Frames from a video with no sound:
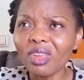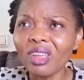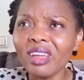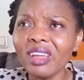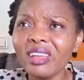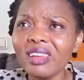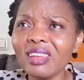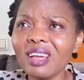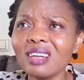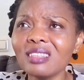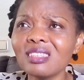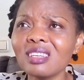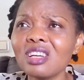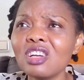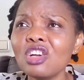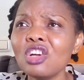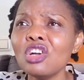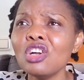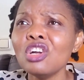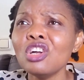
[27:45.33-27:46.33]
In that,
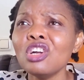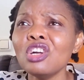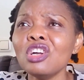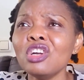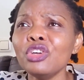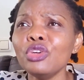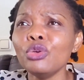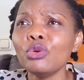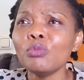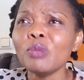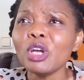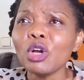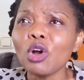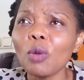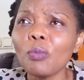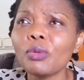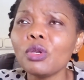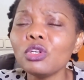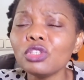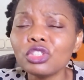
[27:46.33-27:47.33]
you may
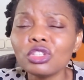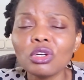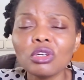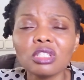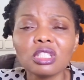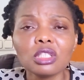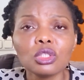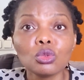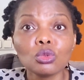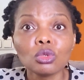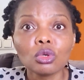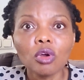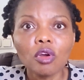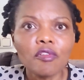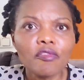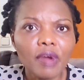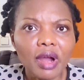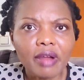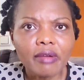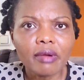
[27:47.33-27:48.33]
upload Shorts, it will go
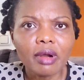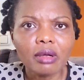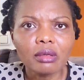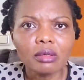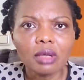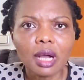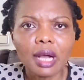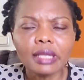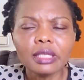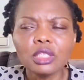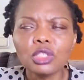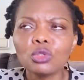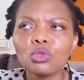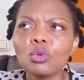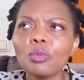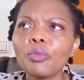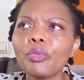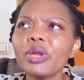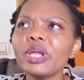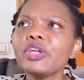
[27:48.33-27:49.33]
viral and it will
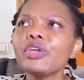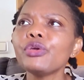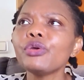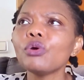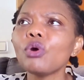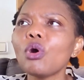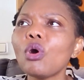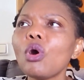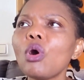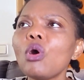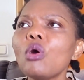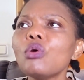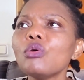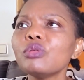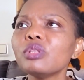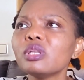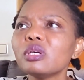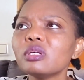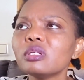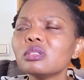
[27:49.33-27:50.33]
bring you
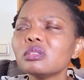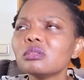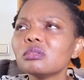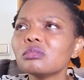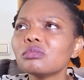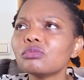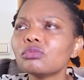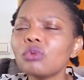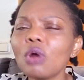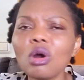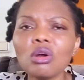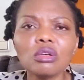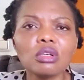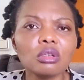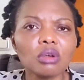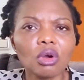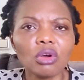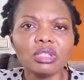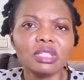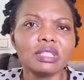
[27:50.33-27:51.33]
all the
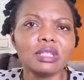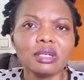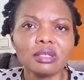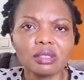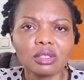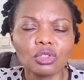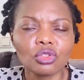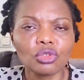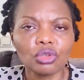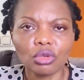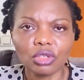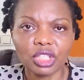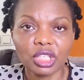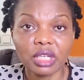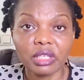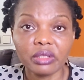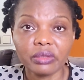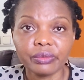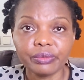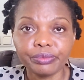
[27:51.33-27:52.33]
wrong audience to your
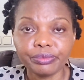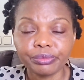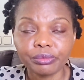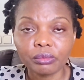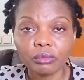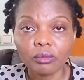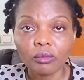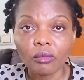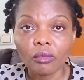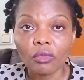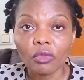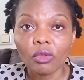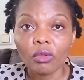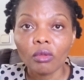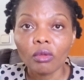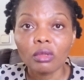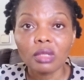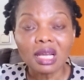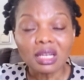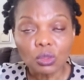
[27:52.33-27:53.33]
channel.
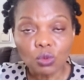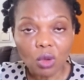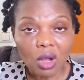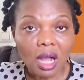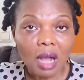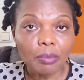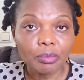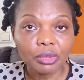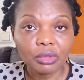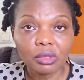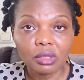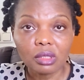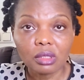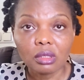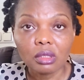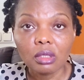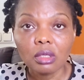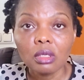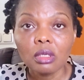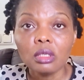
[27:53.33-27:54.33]
That's what happens.
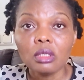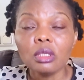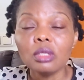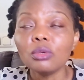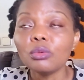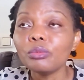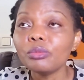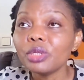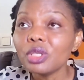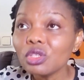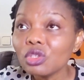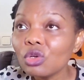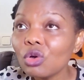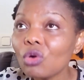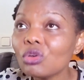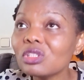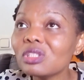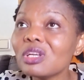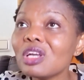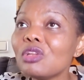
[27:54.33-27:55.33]
You bring
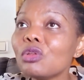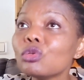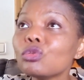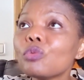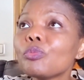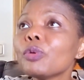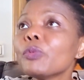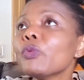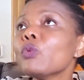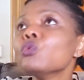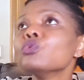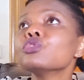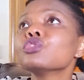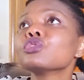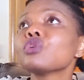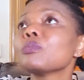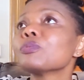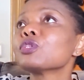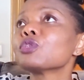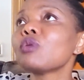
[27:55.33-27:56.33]
you a lot of people will
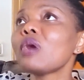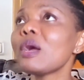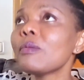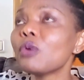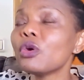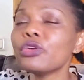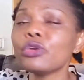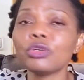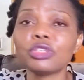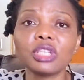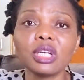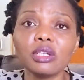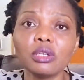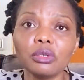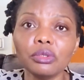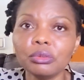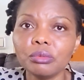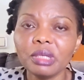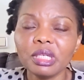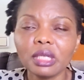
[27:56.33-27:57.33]
subscribe on your channel.
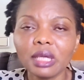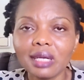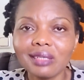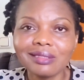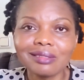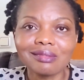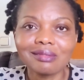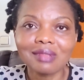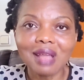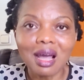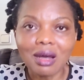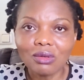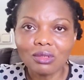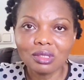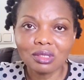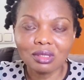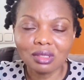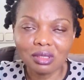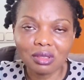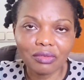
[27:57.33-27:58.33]
You may get
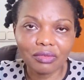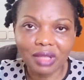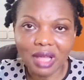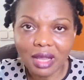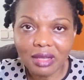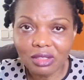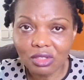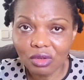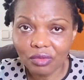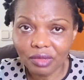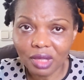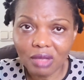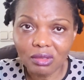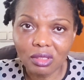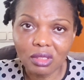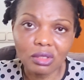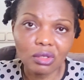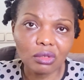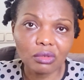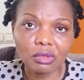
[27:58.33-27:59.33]
thousands of tens of
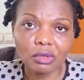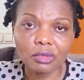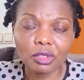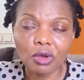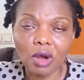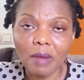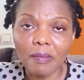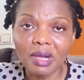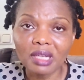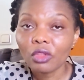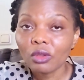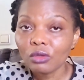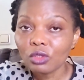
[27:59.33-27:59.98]
thousands of subscribers.